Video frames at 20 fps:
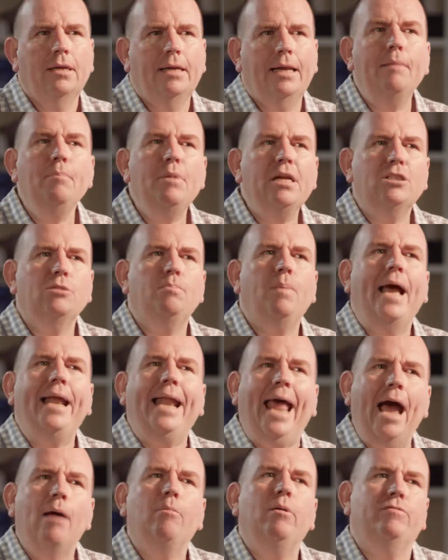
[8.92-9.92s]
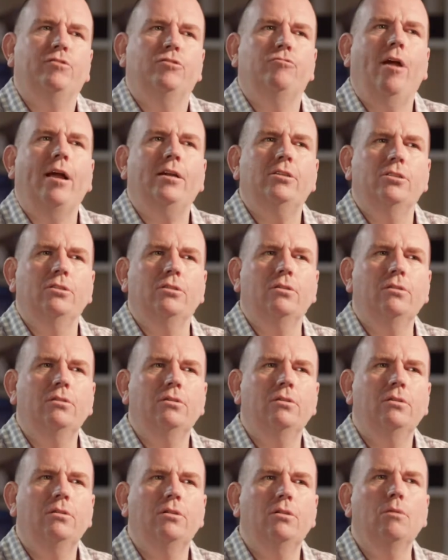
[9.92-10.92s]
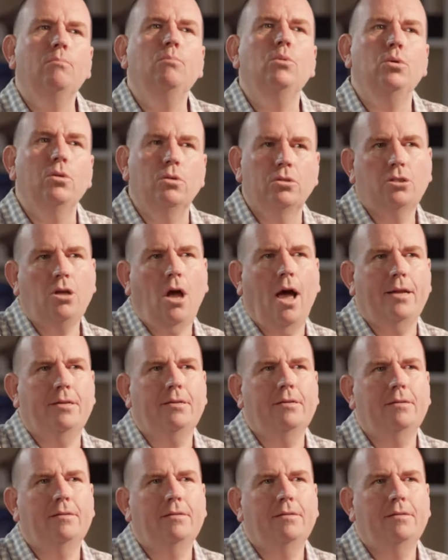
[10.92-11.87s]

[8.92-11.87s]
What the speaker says: Now let me explain how we've structured the Moodle site.